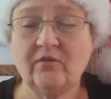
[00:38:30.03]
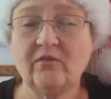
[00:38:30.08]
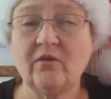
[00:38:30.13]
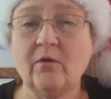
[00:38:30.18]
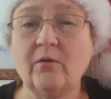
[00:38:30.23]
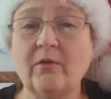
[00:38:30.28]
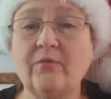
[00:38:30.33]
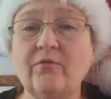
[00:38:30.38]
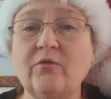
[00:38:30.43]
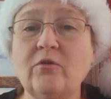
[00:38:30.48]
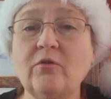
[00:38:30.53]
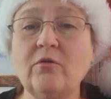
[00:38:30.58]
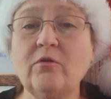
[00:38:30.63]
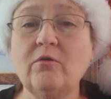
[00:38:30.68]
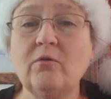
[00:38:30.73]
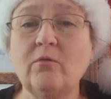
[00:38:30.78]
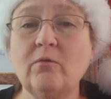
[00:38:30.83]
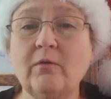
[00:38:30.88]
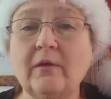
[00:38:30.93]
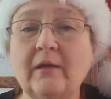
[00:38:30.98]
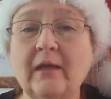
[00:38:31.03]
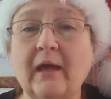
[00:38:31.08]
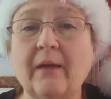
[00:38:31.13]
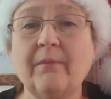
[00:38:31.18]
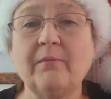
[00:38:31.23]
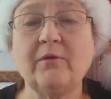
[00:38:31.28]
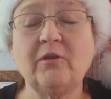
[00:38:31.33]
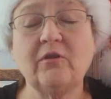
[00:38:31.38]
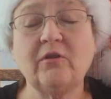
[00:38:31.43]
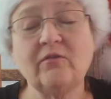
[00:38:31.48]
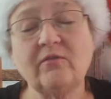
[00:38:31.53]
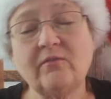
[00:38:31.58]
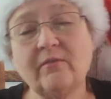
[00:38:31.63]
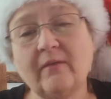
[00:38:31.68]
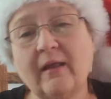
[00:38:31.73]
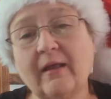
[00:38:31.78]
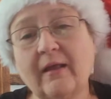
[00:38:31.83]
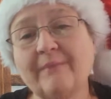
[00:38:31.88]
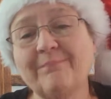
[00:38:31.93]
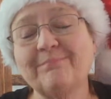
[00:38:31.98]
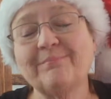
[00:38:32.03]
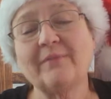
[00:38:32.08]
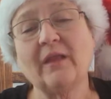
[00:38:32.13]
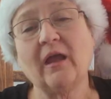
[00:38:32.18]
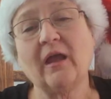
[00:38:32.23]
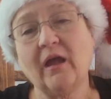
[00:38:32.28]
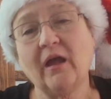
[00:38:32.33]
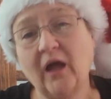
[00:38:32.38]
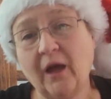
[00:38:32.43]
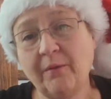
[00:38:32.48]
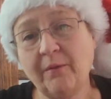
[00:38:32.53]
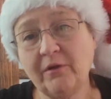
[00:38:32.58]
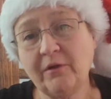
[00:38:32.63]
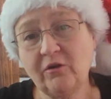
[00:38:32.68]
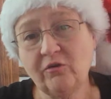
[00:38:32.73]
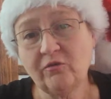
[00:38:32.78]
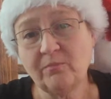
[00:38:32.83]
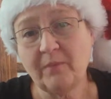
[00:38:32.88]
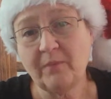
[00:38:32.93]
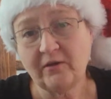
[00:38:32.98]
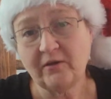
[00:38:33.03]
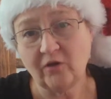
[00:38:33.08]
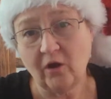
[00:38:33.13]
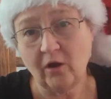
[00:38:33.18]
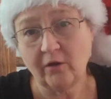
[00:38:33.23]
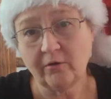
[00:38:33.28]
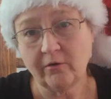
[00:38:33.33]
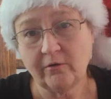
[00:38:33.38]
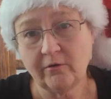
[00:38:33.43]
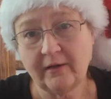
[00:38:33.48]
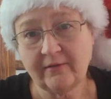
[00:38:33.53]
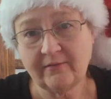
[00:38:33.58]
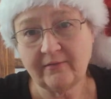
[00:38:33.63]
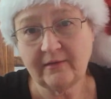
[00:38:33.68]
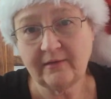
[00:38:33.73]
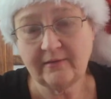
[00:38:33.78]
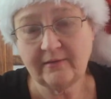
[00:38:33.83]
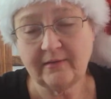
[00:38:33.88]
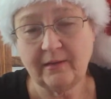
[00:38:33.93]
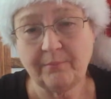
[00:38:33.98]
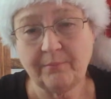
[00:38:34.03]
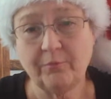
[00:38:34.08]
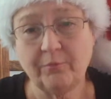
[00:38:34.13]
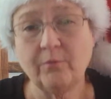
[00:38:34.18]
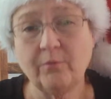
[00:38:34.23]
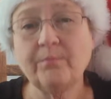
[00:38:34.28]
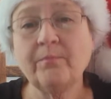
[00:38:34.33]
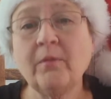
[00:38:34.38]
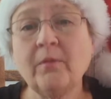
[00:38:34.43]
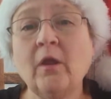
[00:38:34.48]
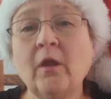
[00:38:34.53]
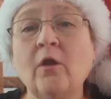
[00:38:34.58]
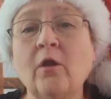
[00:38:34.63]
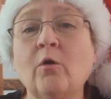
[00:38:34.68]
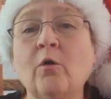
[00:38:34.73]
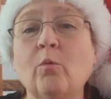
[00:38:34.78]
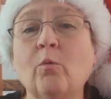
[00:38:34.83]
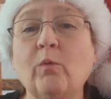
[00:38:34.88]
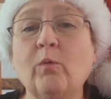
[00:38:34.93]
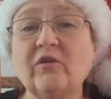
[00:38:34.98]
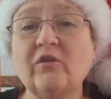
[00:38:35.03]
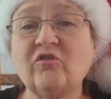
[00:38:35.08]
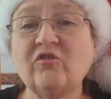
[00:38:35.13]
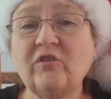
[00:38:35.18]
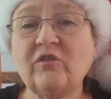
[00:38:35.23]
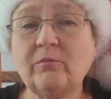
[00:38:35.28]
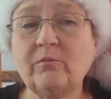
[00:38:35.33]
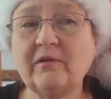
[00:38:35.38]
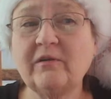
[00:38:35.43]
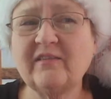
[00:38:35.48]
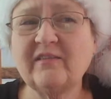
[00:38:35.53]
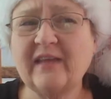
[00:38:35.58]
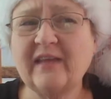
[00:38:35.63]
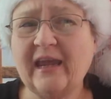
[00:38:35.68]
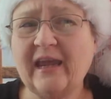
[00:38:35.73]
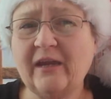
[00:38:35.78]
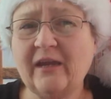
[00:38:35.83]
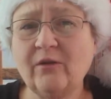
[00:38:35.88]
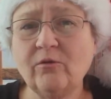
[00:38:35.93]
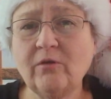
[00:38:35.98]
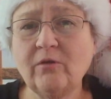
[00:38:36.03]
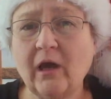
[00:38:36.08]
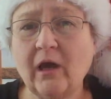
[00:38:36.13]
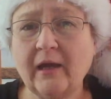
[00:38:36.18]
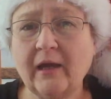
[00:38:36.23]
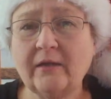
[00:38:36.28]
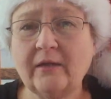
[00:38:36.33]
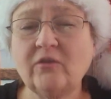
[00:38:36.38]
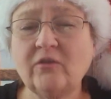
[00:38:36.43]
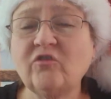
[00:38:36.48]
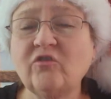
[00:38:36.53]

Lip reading: So if you're going, I'm going to use my daughter as an example. When she was 8 or 9,